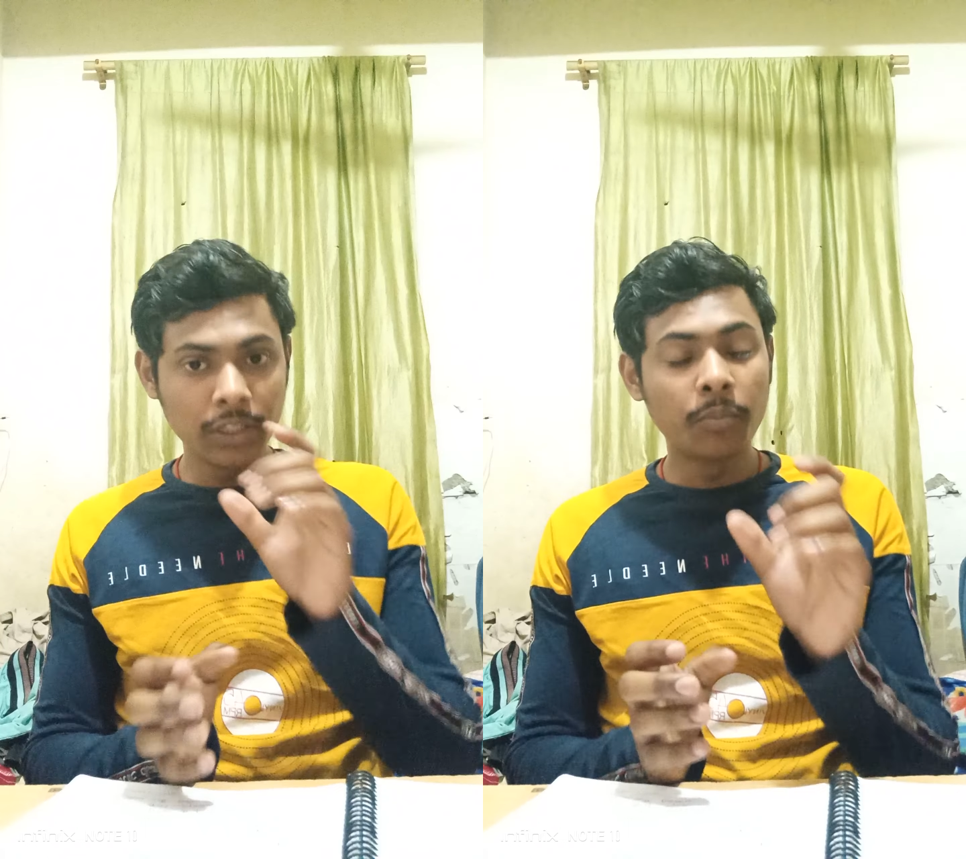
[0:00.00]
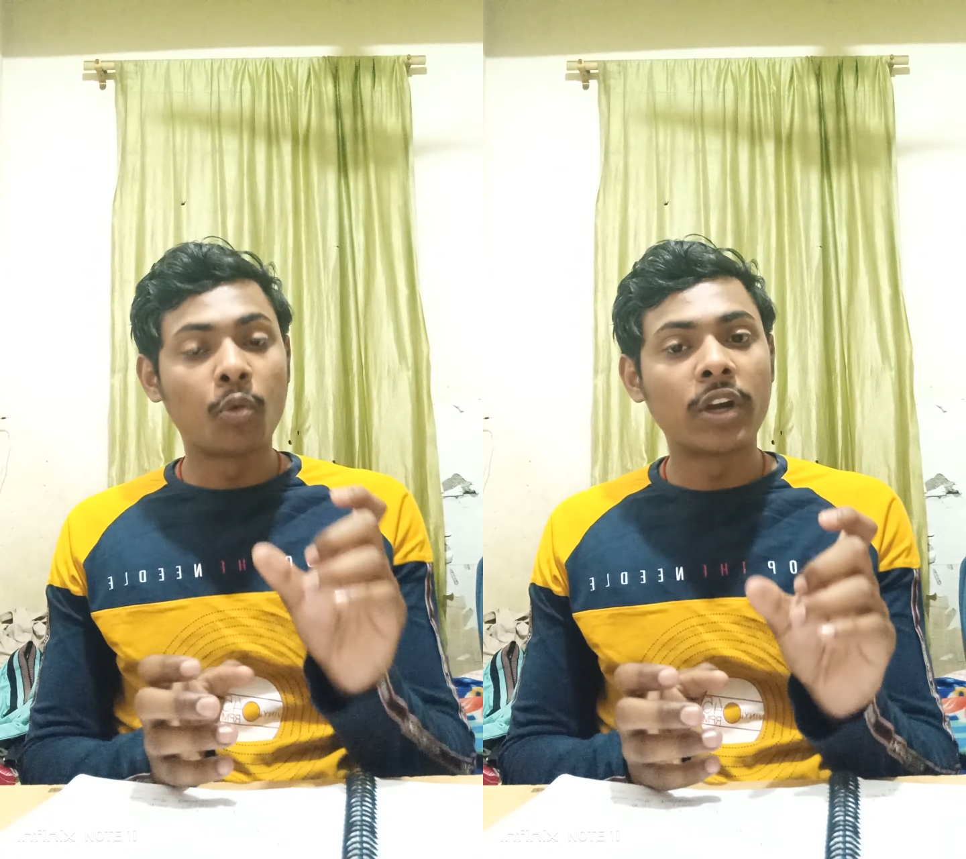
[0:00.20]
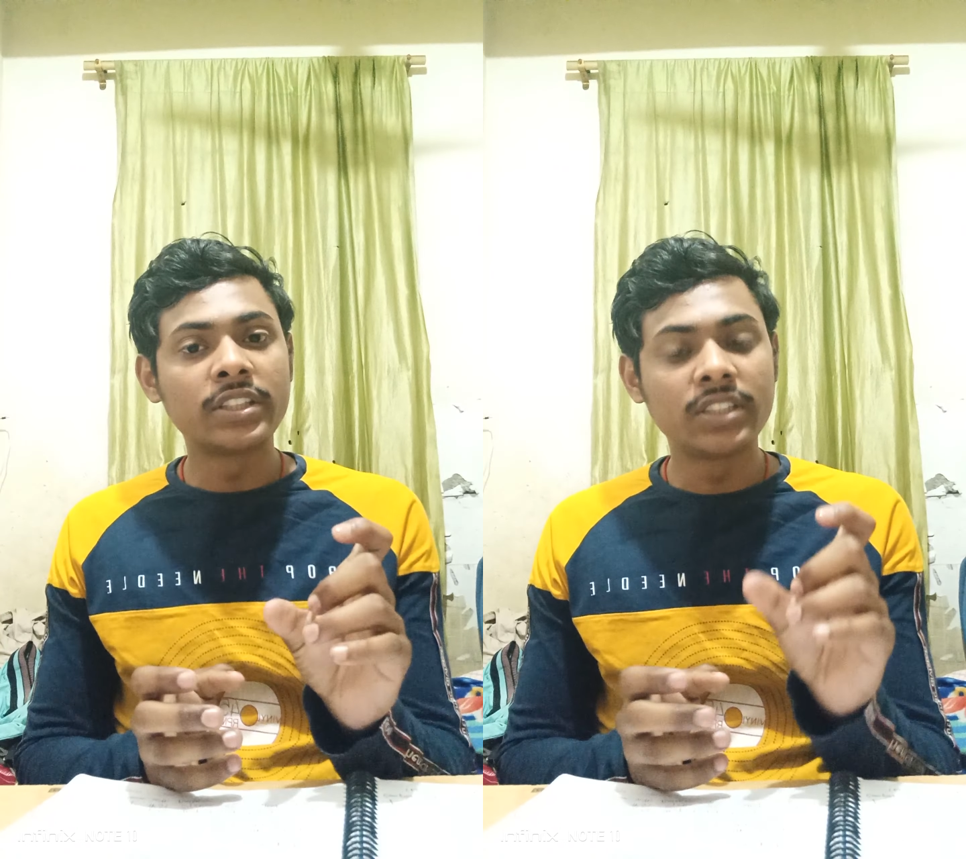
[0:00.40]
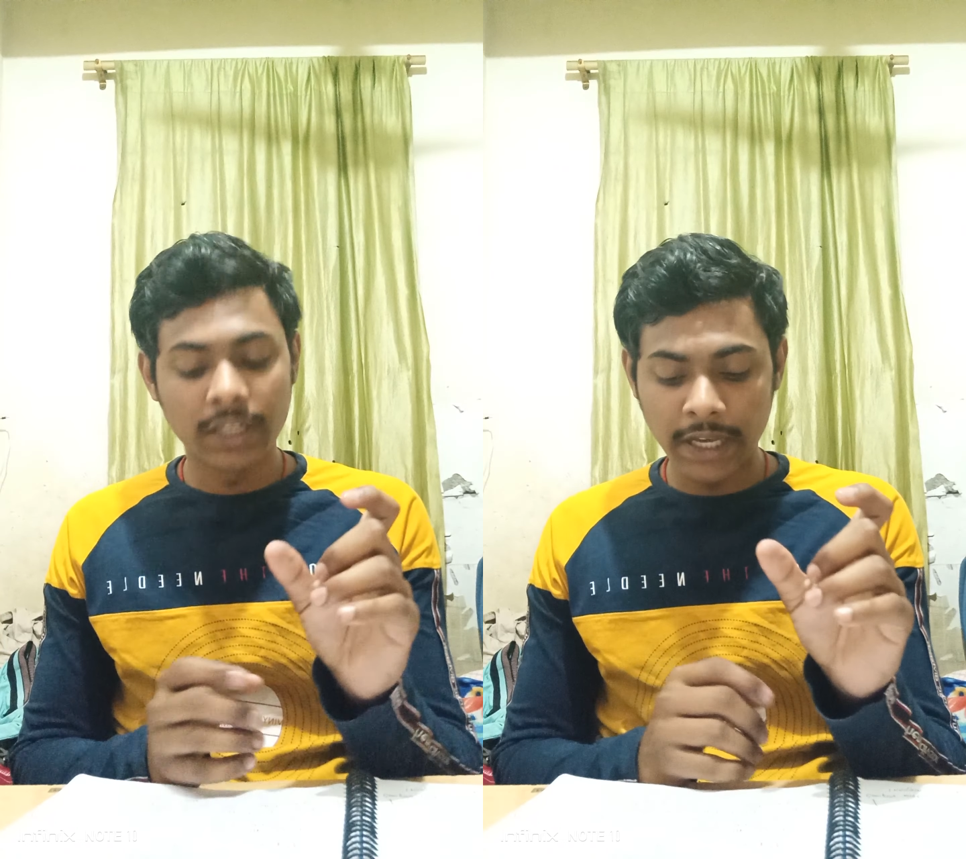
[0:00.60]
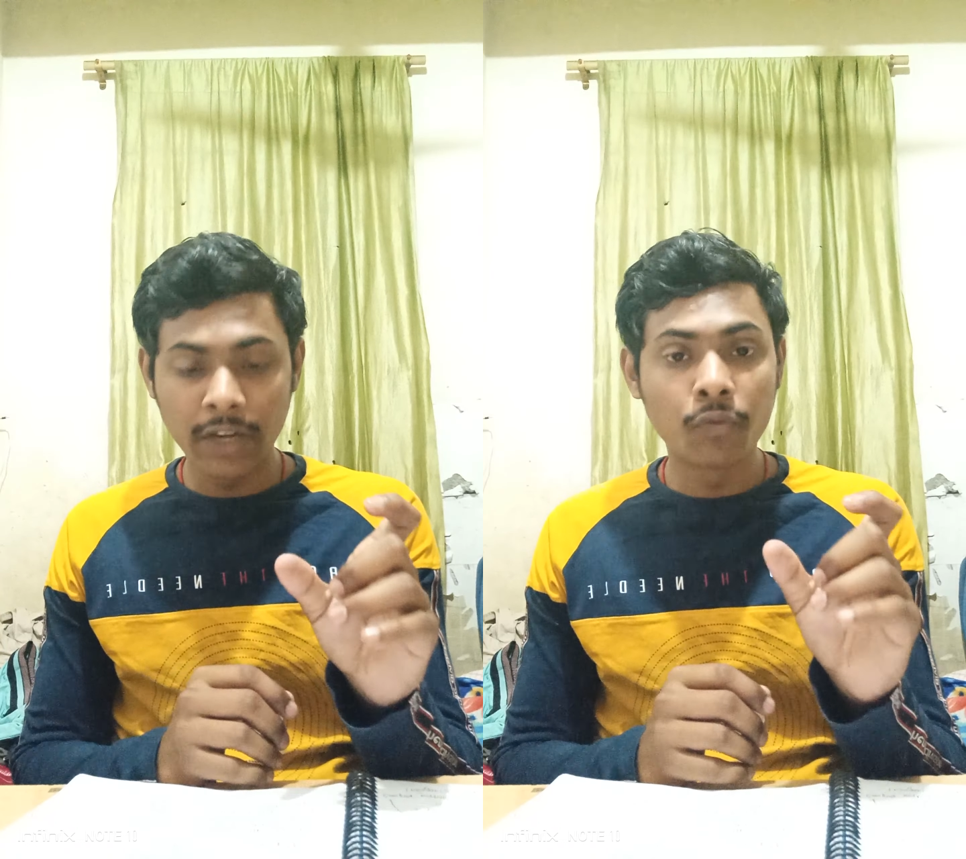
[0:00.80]
it moist
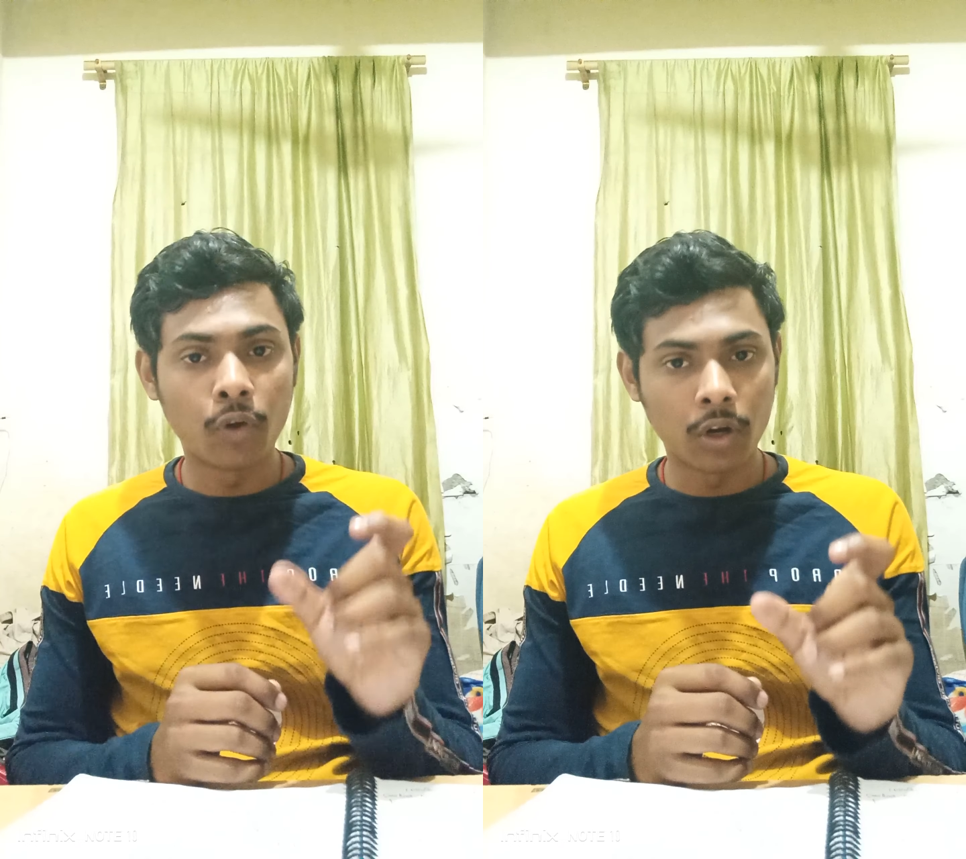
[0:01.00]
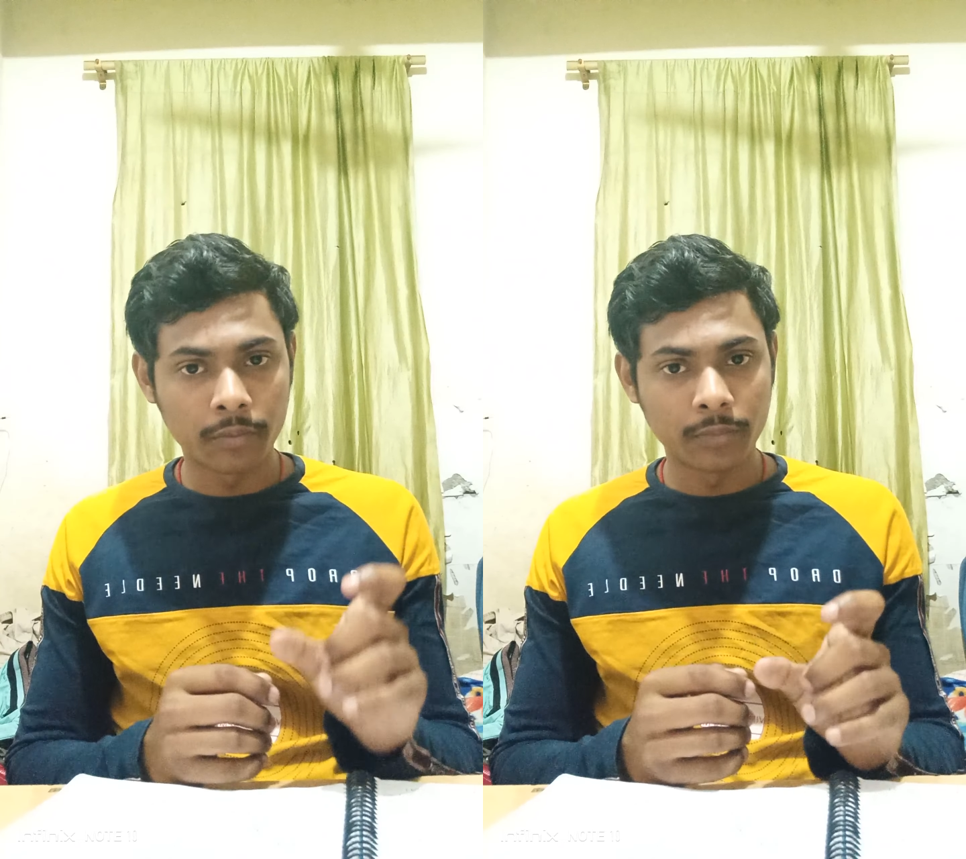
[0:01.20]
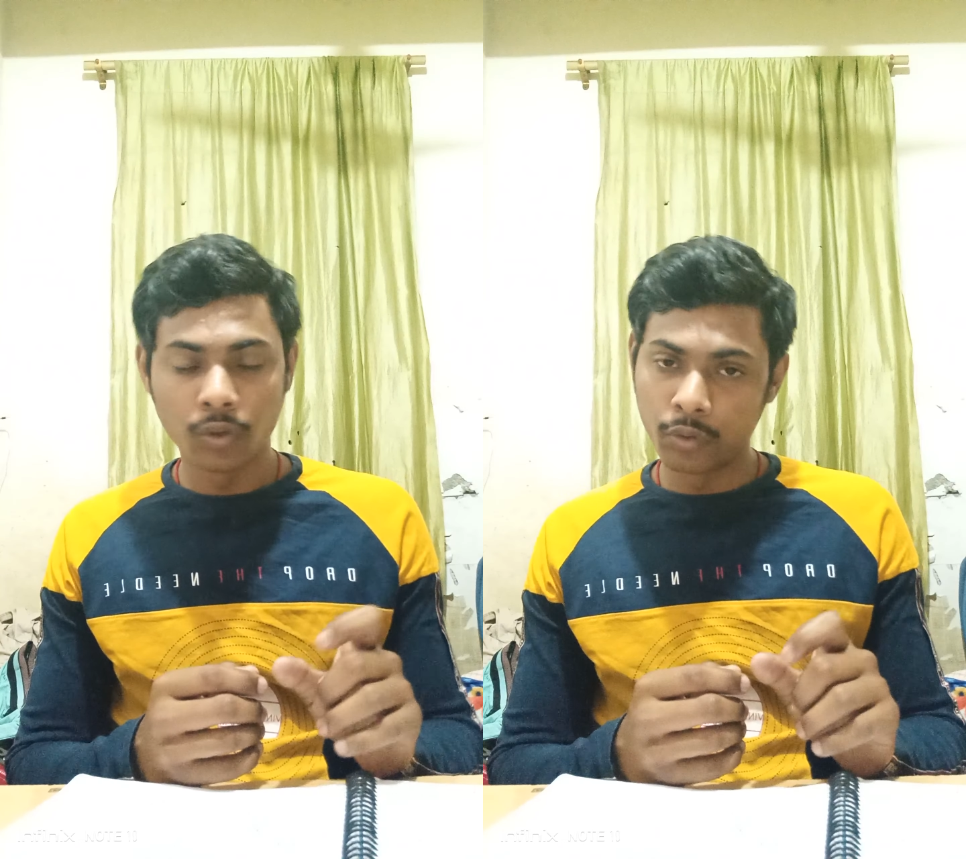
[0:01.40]
and warm.